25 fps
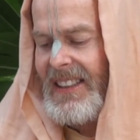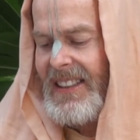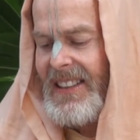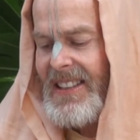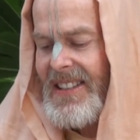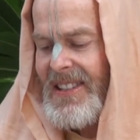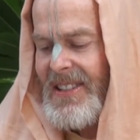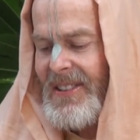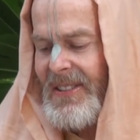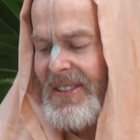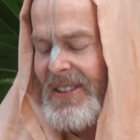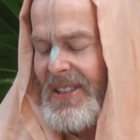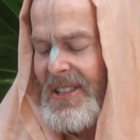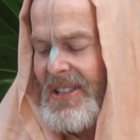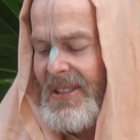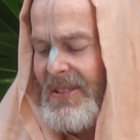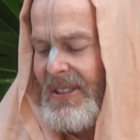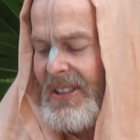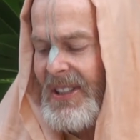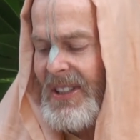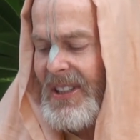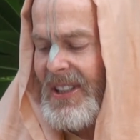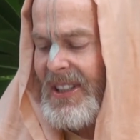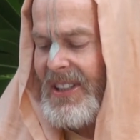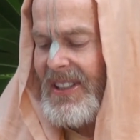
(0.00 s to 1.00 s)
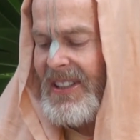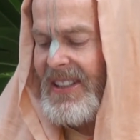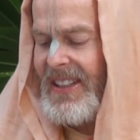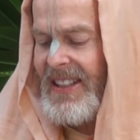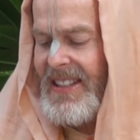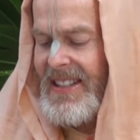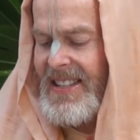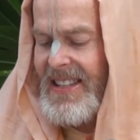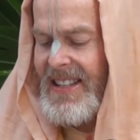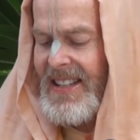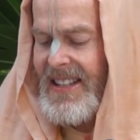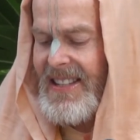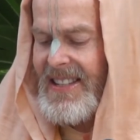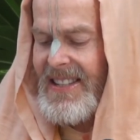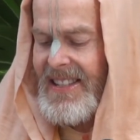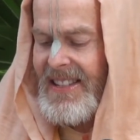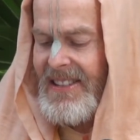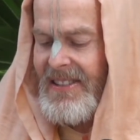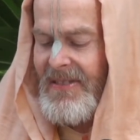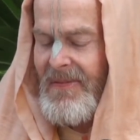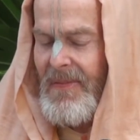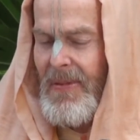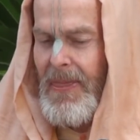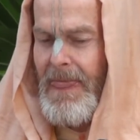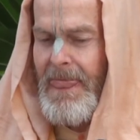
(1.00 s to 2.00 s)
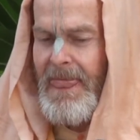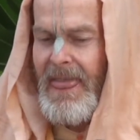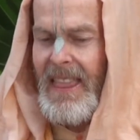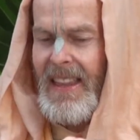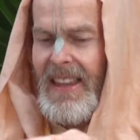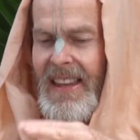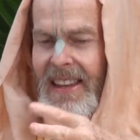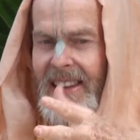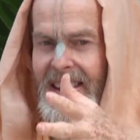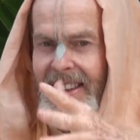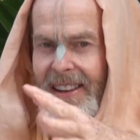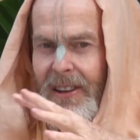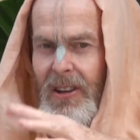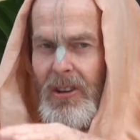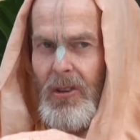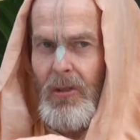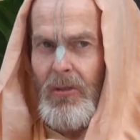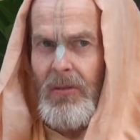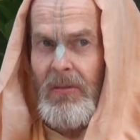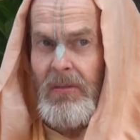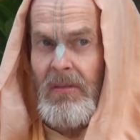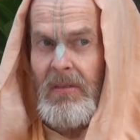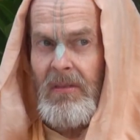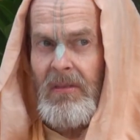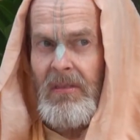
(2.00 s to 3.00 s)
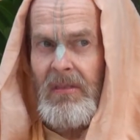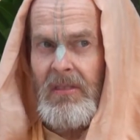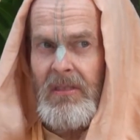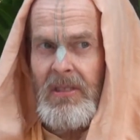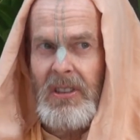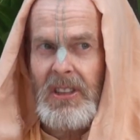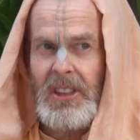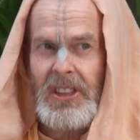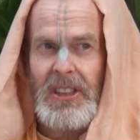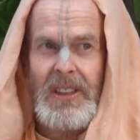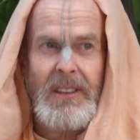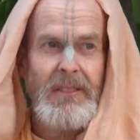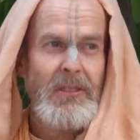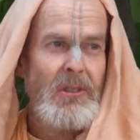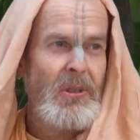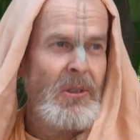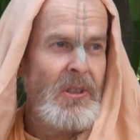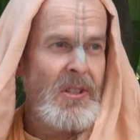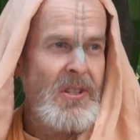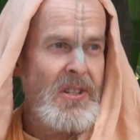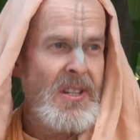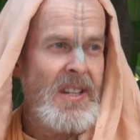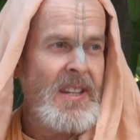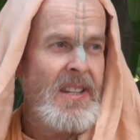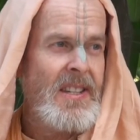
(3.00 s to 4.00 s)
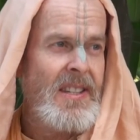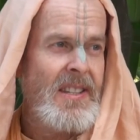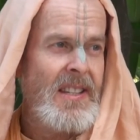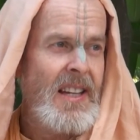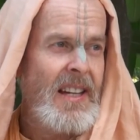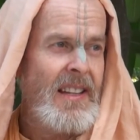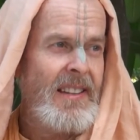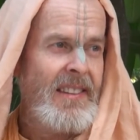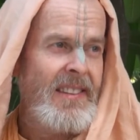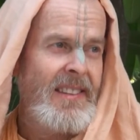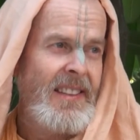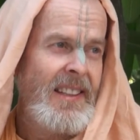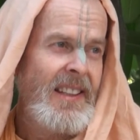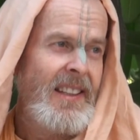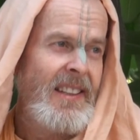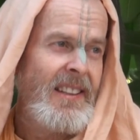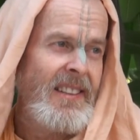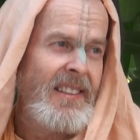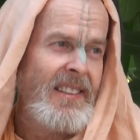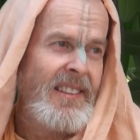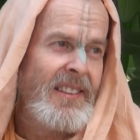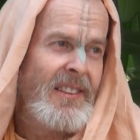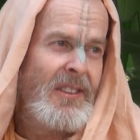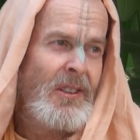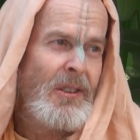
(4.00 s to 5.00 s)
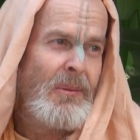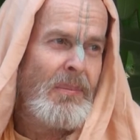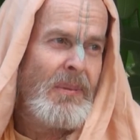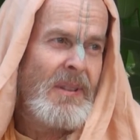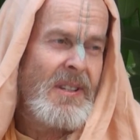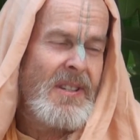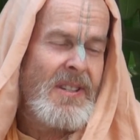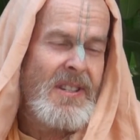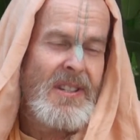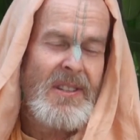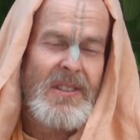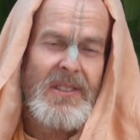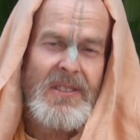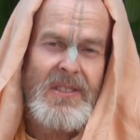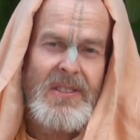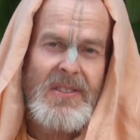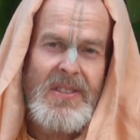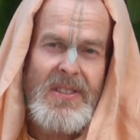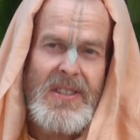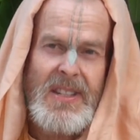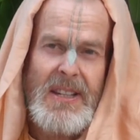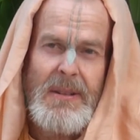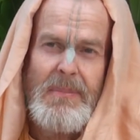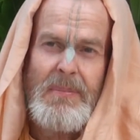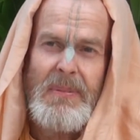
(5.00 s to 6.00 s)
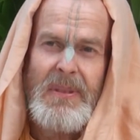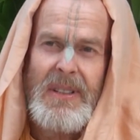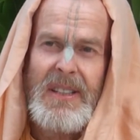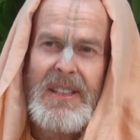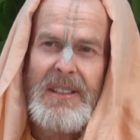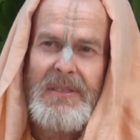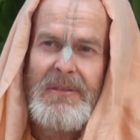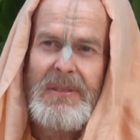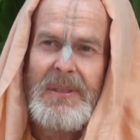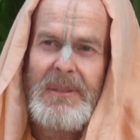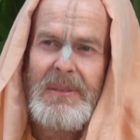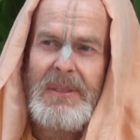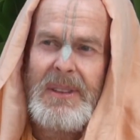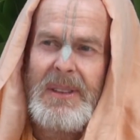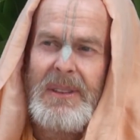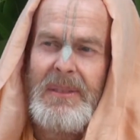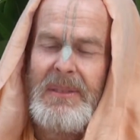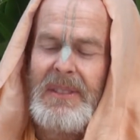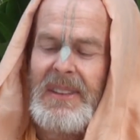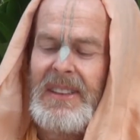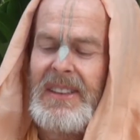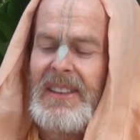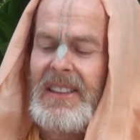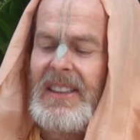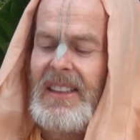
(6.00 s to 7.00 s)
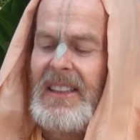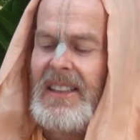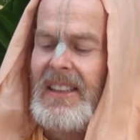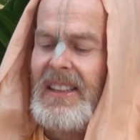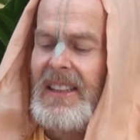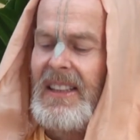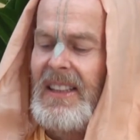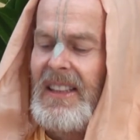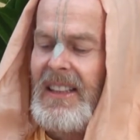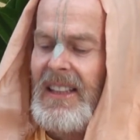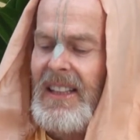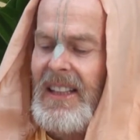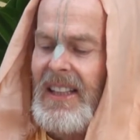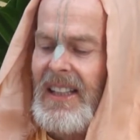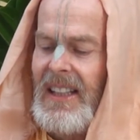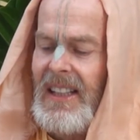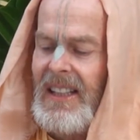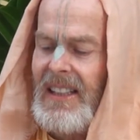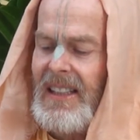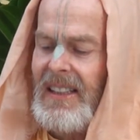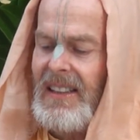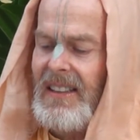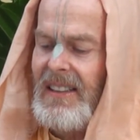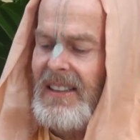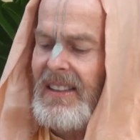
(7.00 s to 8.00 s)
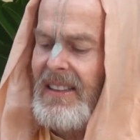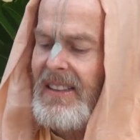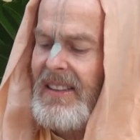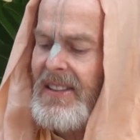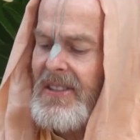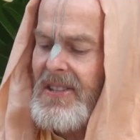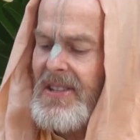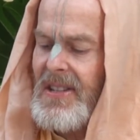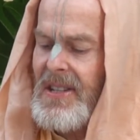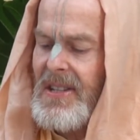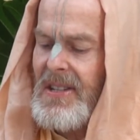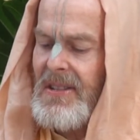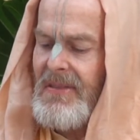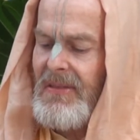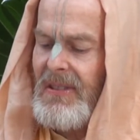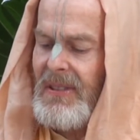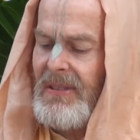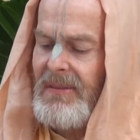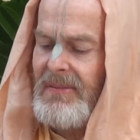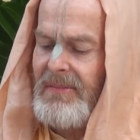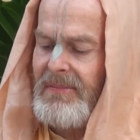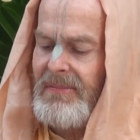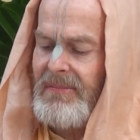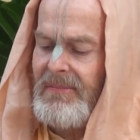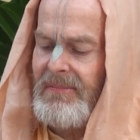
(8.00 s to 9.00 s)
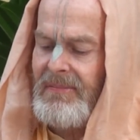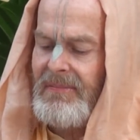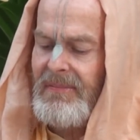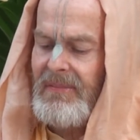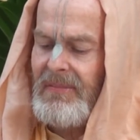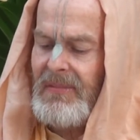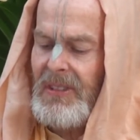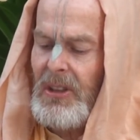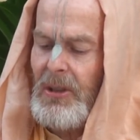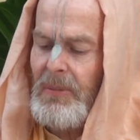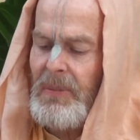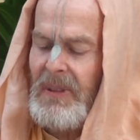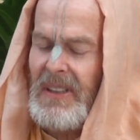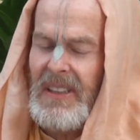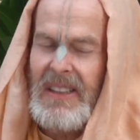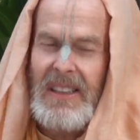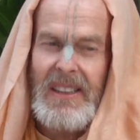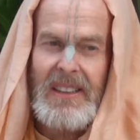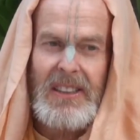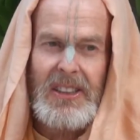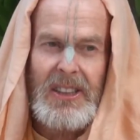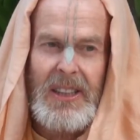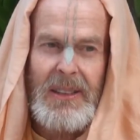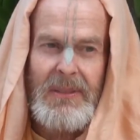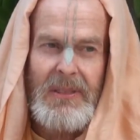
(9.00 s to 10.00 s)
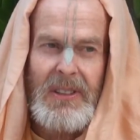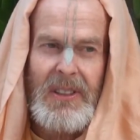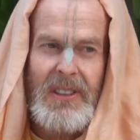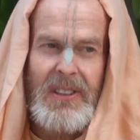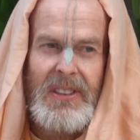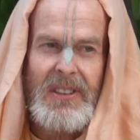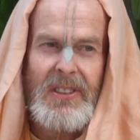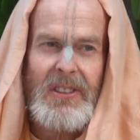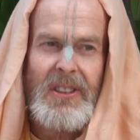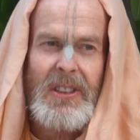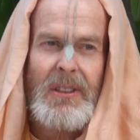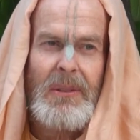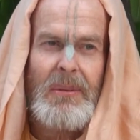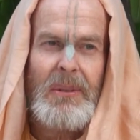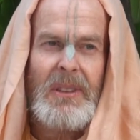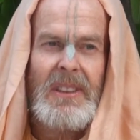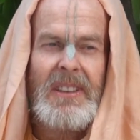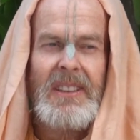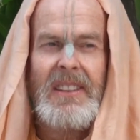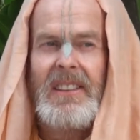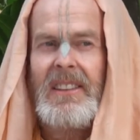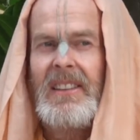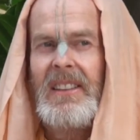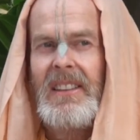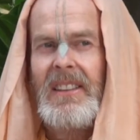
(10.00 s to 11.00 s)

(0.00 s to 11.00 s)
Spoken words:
So in this regard, he says, Krishna, of course, he's not there. The gopis are separated from him, and this is from Gopi Gita, chapter 31.